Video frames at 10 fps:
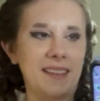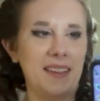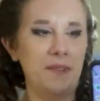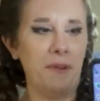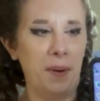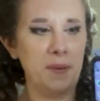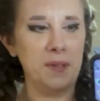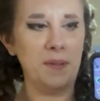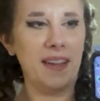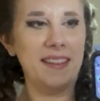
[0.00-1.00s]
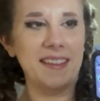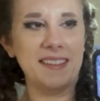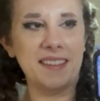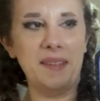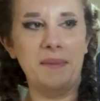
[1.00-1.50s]
in a photo shoot. I think
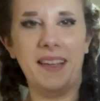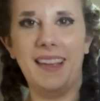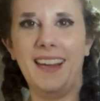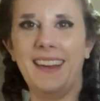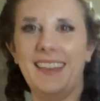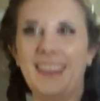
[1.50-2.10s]
it's gonna be